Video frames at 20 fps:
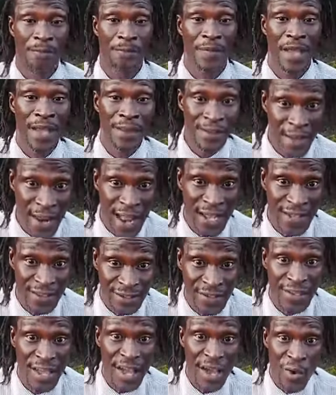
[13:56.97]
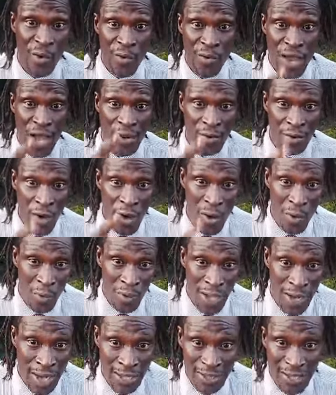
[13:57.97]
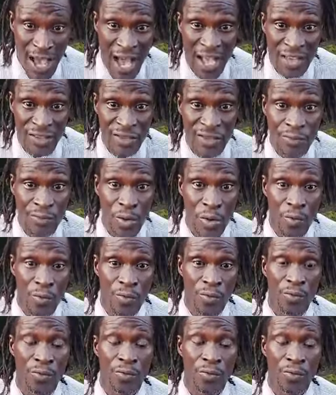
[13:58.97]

And they like today, una know una natasmo.